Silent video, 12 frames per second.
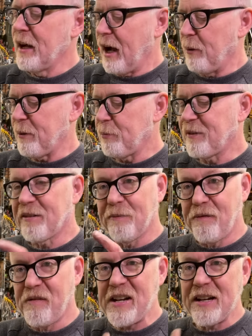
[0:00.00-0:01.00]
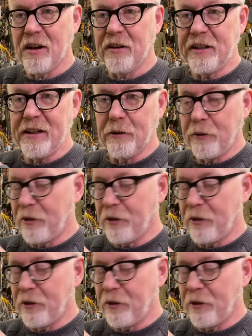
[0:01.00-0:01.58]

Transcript: I want to put some feet on here,